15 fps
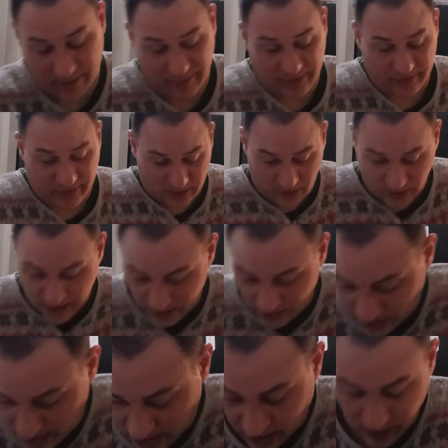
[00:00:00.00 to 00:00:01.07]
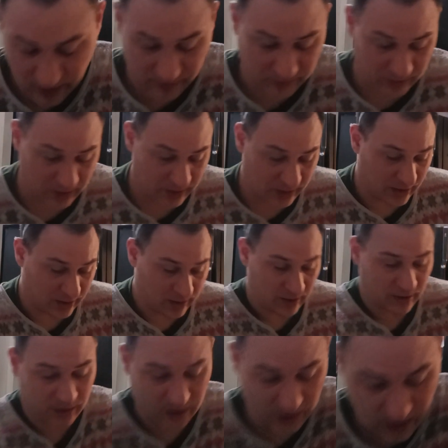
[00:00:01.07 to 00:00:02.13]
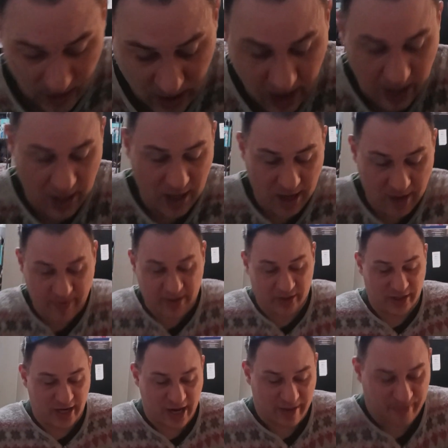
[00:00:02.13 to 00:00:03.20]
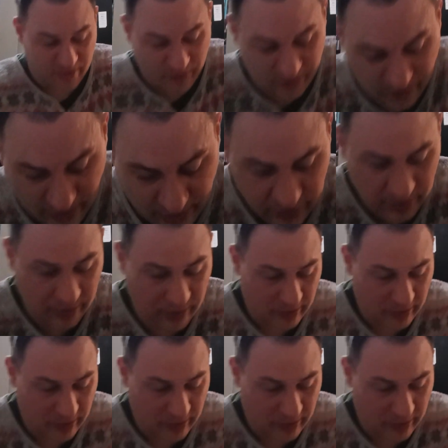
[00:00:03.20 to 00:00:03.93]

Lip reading: But this is actually a good consistency. I'm actually happy with this.